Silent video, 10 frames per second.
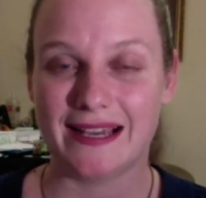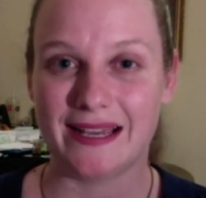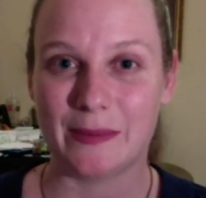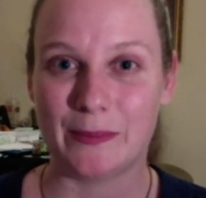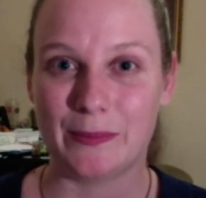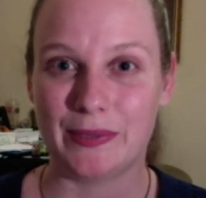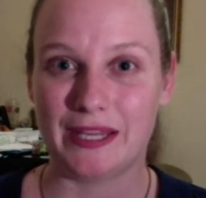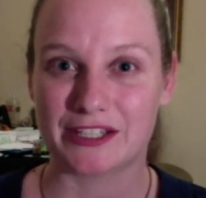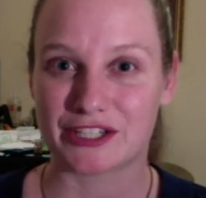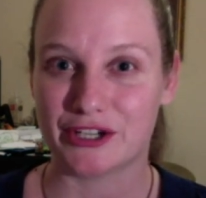a
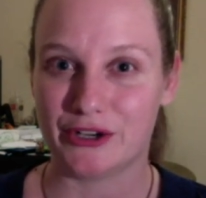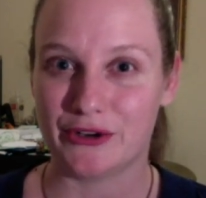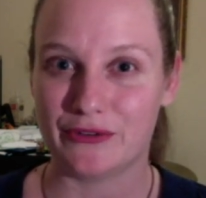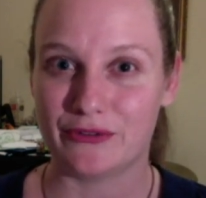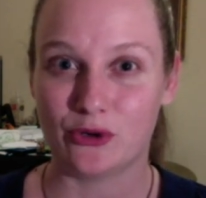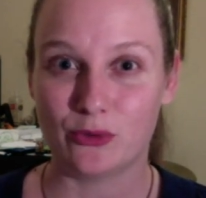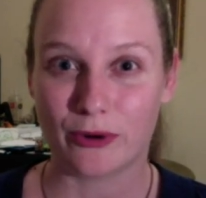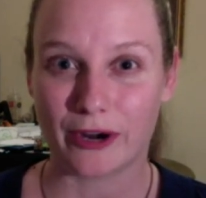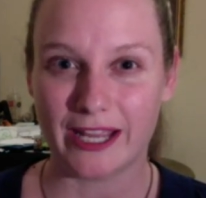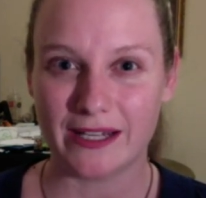picture of
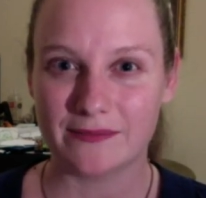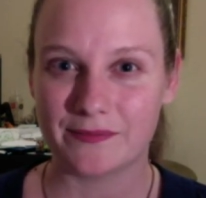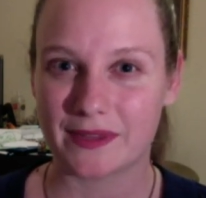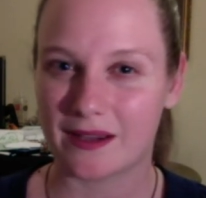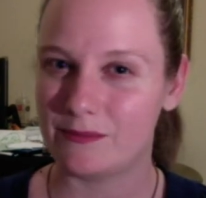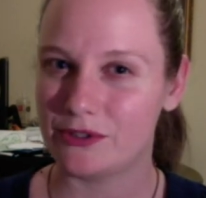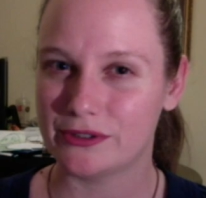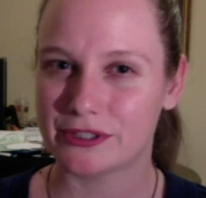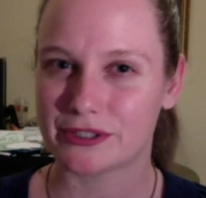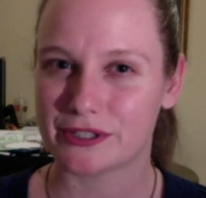Allbran. I'm
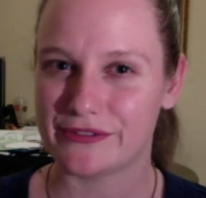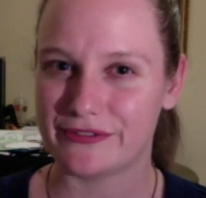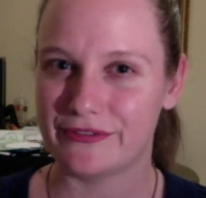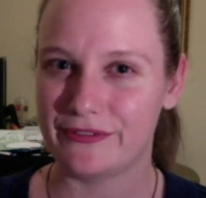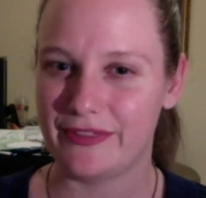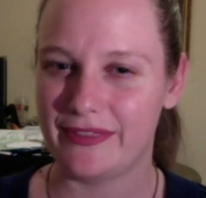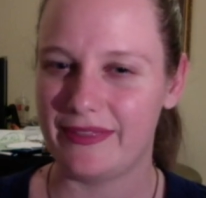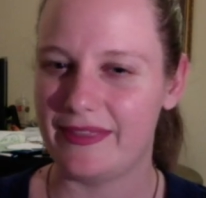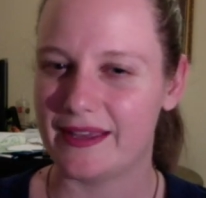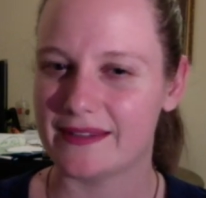not sure if
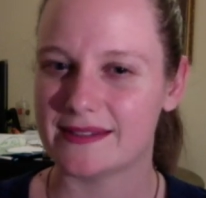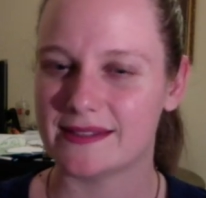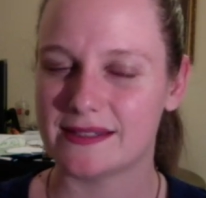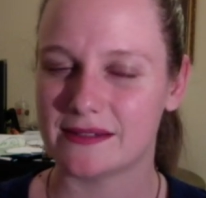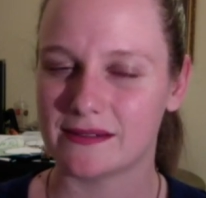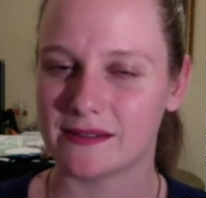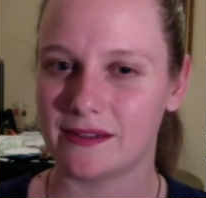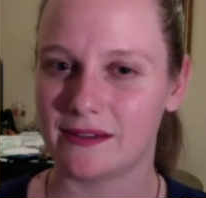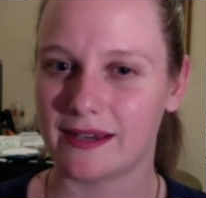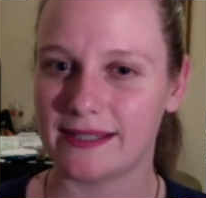that's a cereal
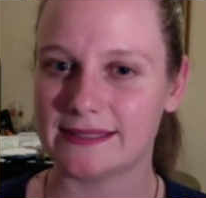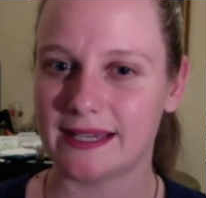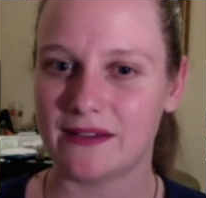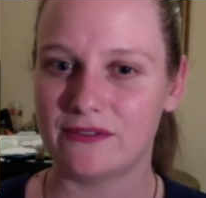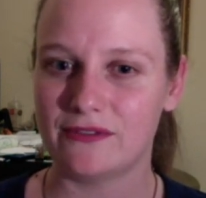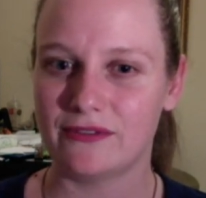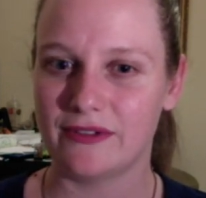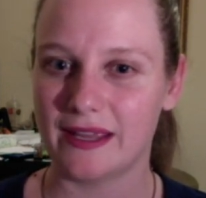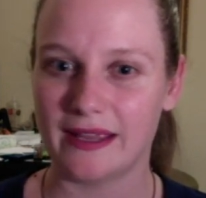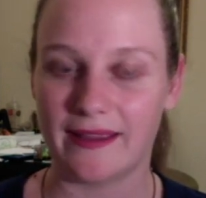you guys have
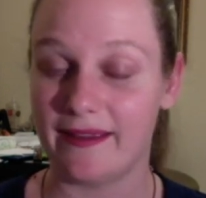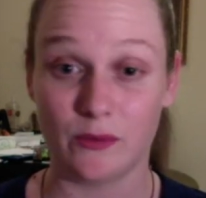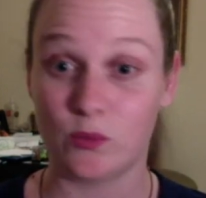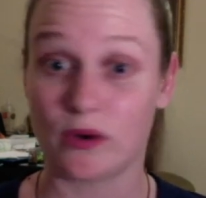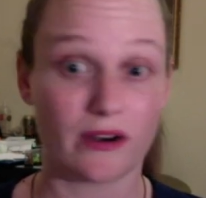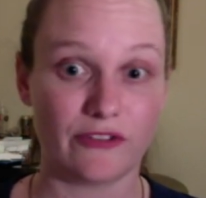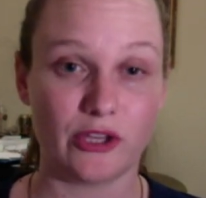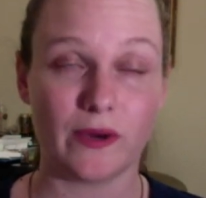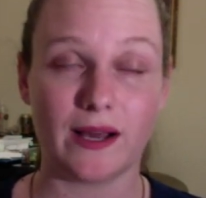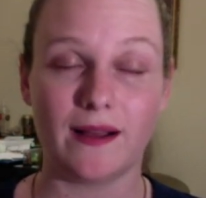wherever
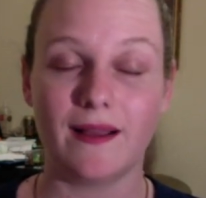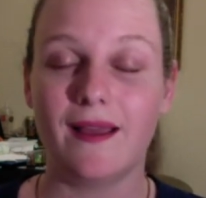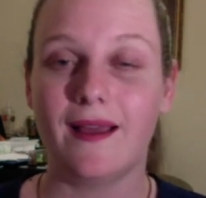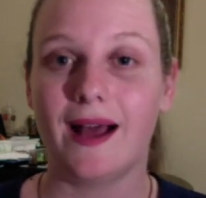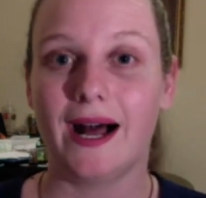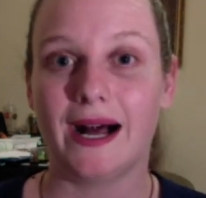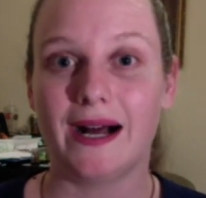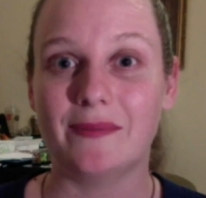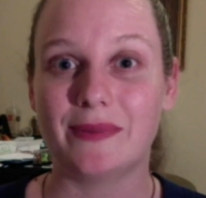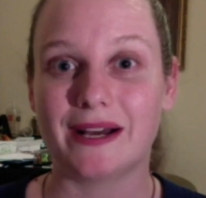you are,
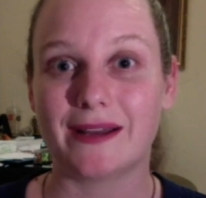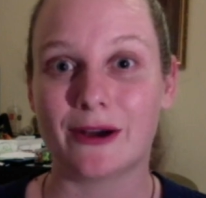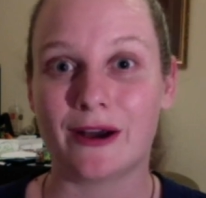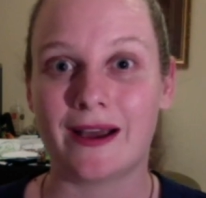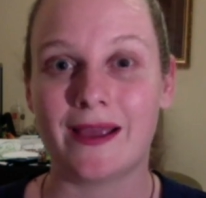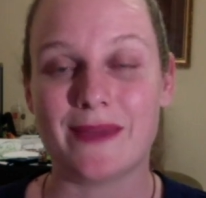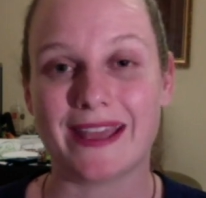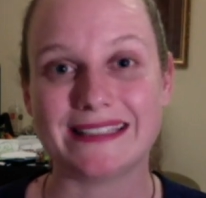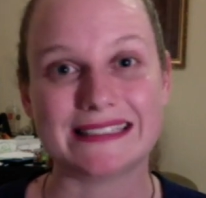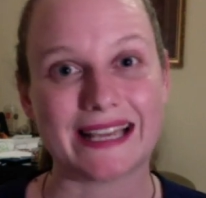but I made
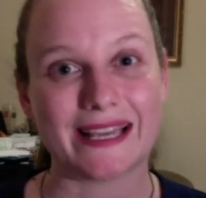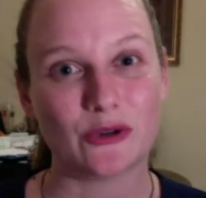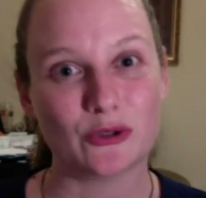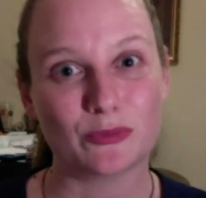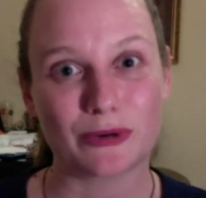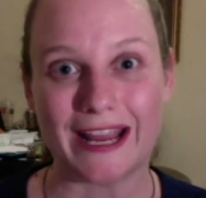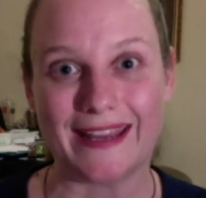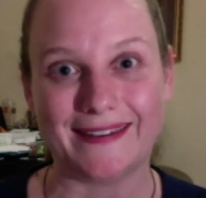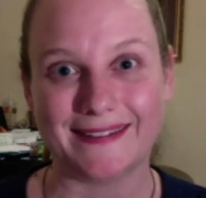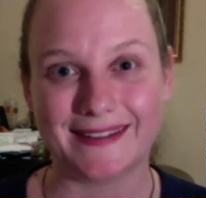it say
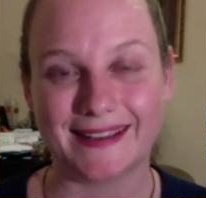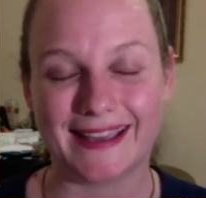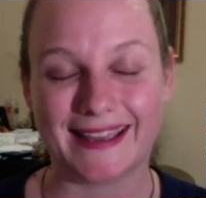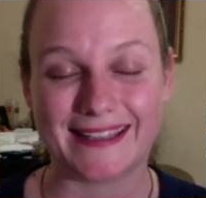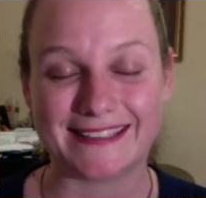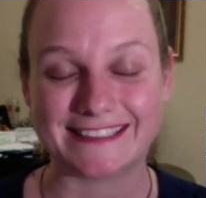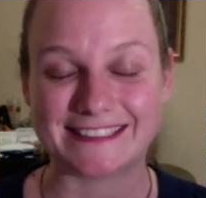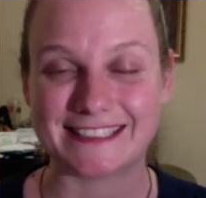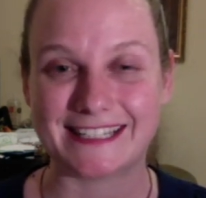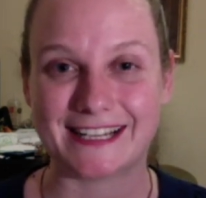Allbran,
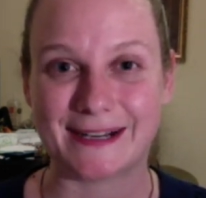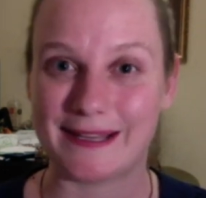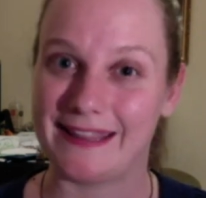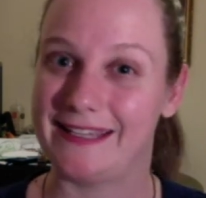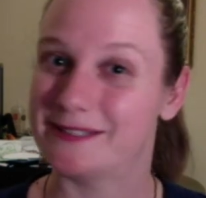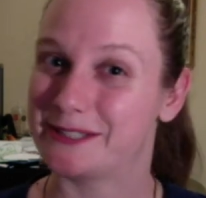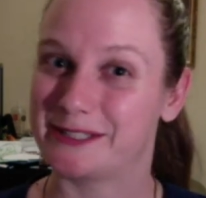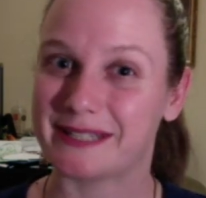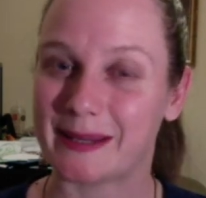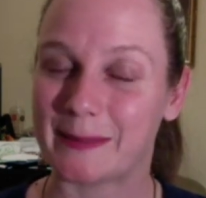and I think it
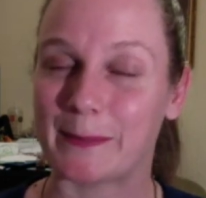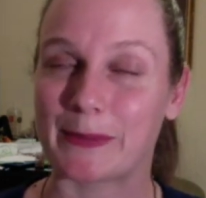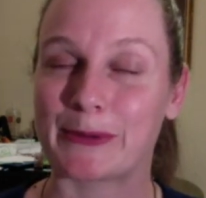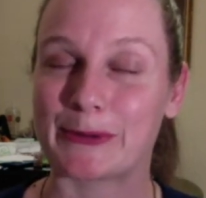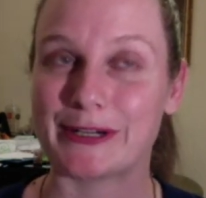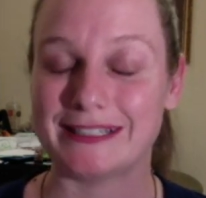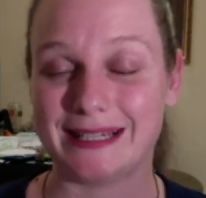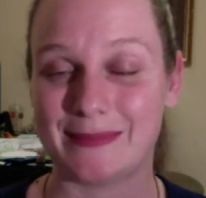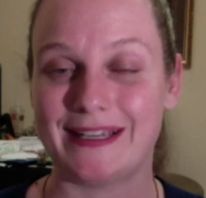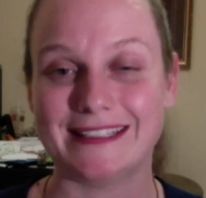turned out pretty
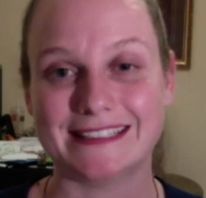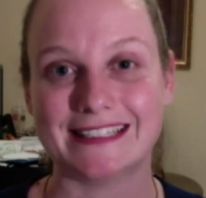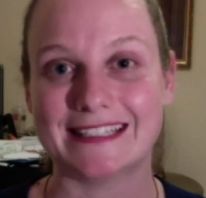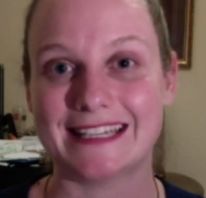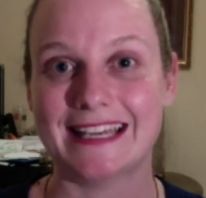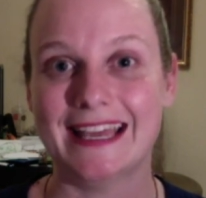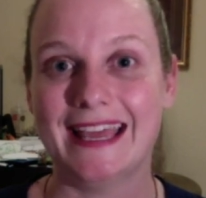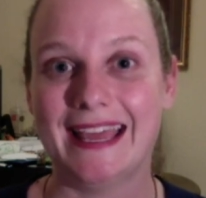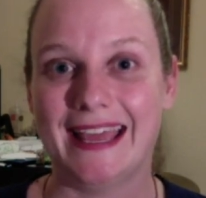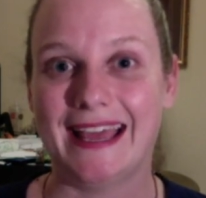amazingly.
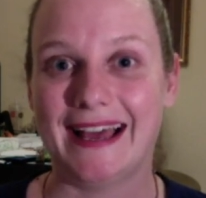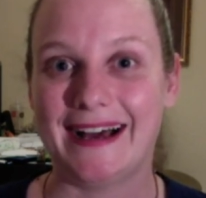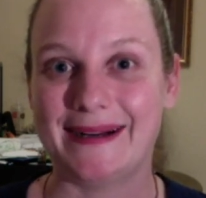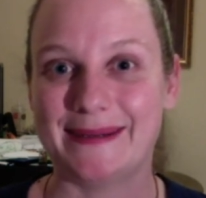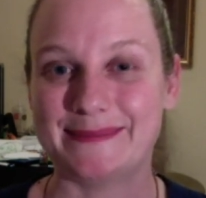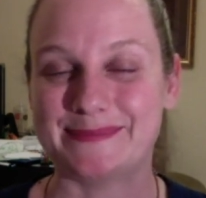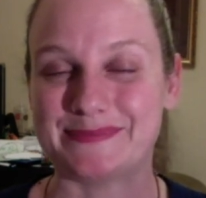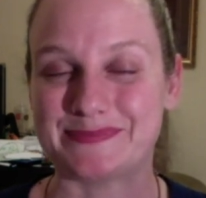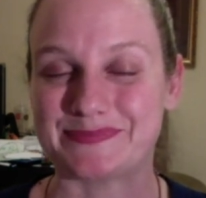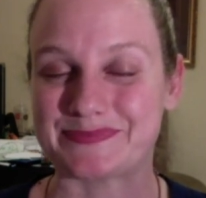And